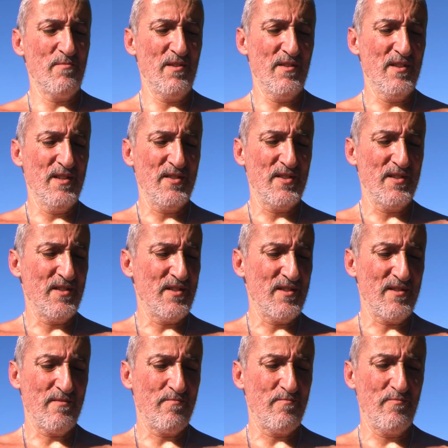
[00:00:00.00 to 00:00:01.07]
I mean, this
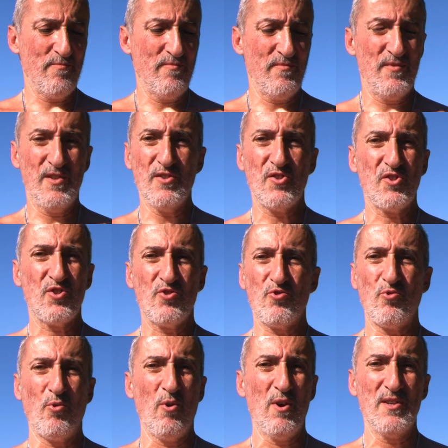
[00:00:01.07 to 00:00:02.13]
is
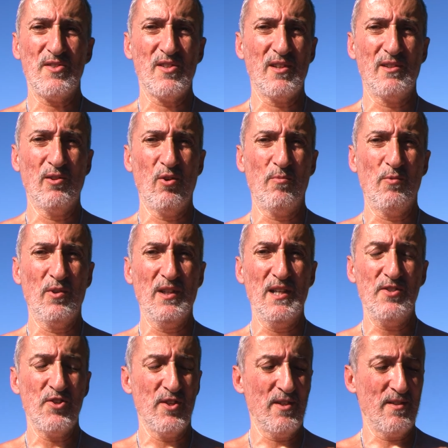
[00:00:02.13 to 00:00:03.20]
destroys the globe
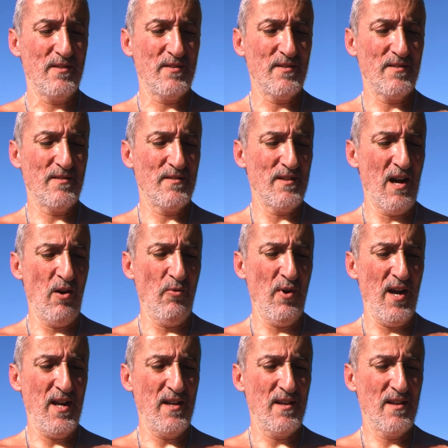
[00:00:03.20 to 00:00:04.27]
religion
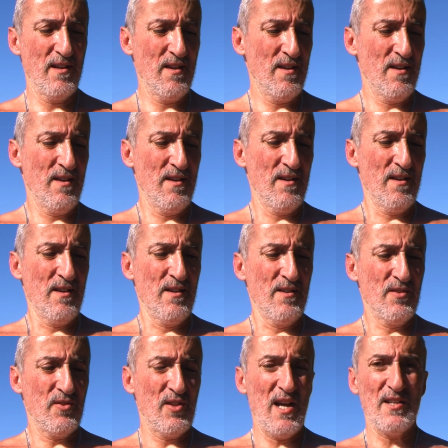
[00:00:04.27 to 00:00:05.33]
outright.
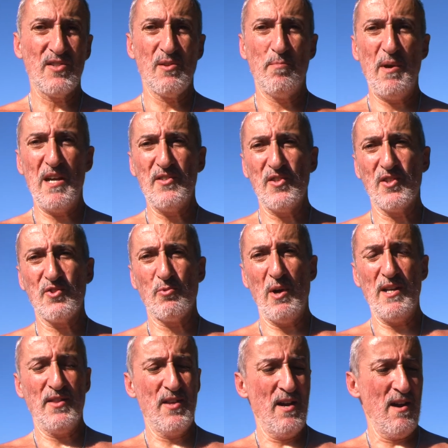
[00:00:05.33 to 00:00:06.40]
So that's the basics
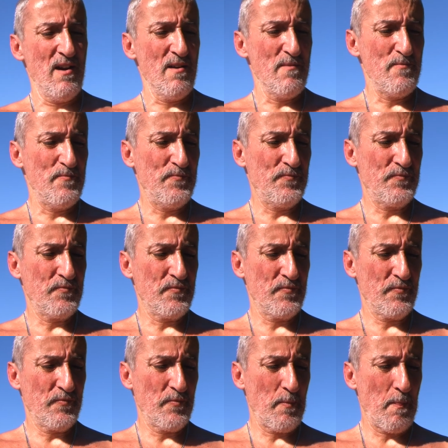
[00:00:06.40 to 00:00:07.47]
right there.
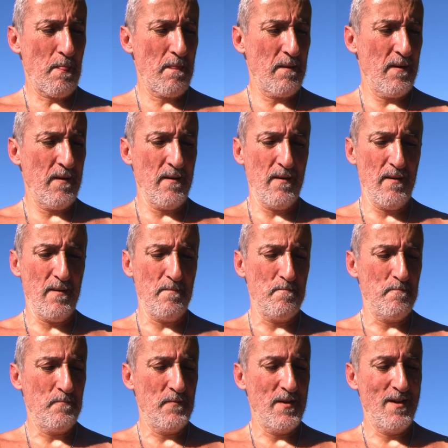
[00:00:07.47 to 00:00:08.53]

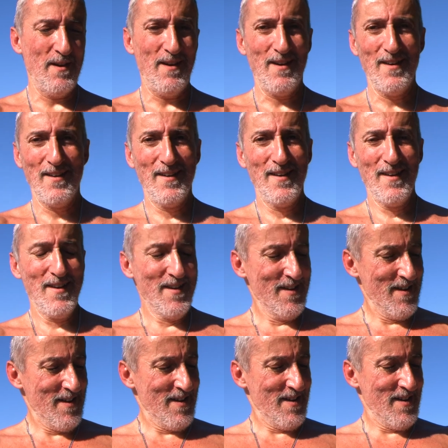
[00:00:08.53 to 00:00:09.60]

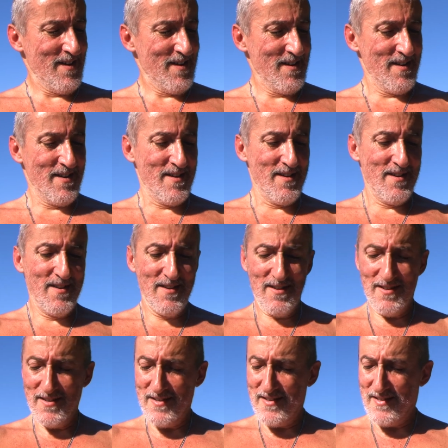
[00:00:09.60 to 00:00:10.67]

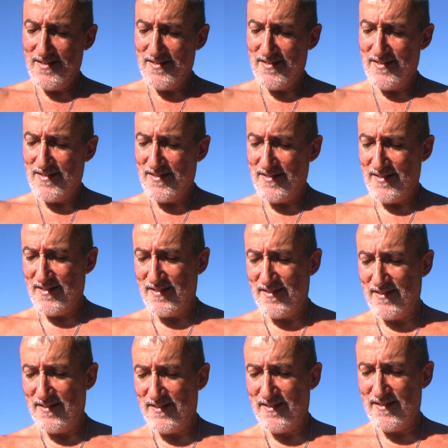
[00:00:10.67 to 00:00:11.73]

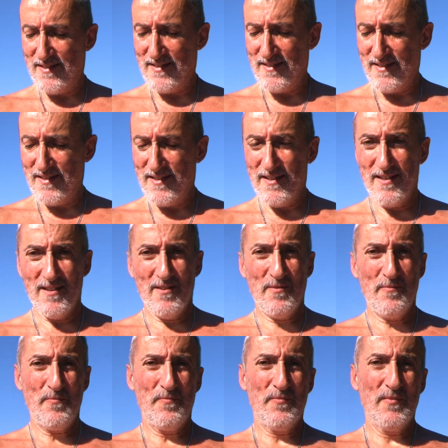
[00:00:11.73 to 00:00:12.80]

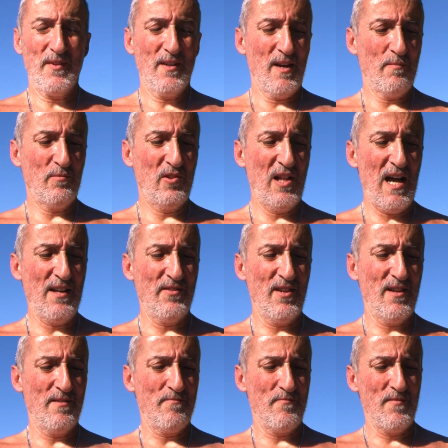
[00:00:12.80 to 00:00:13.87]
I'm glad
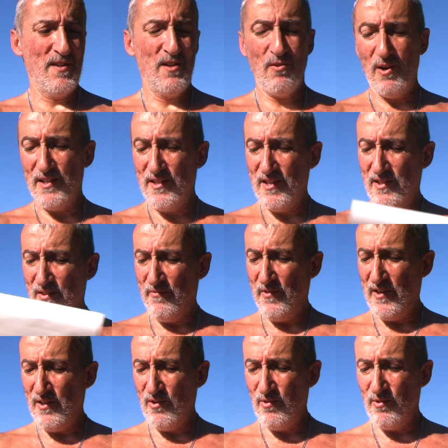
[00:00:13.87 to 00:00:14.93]
that, you know, I did the
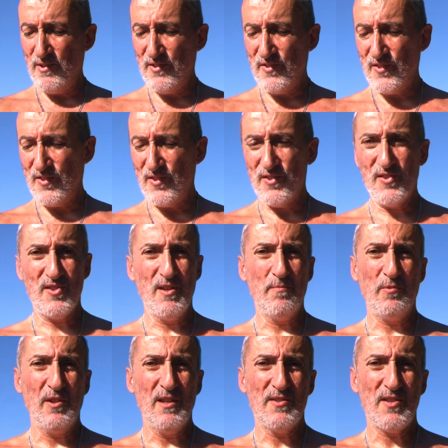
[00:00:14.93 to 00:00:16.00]
video as
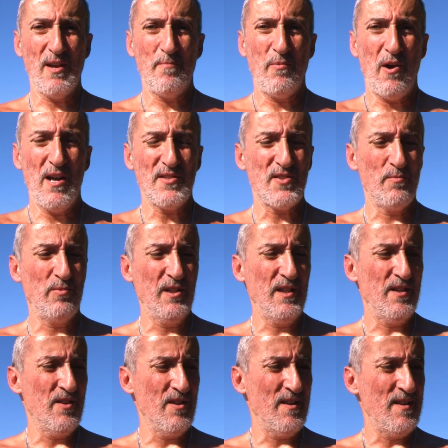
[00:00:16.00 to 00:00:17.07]
simply as I possibly
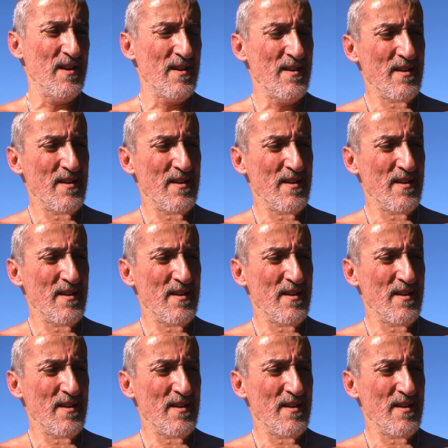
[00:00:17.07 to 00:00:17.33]
could.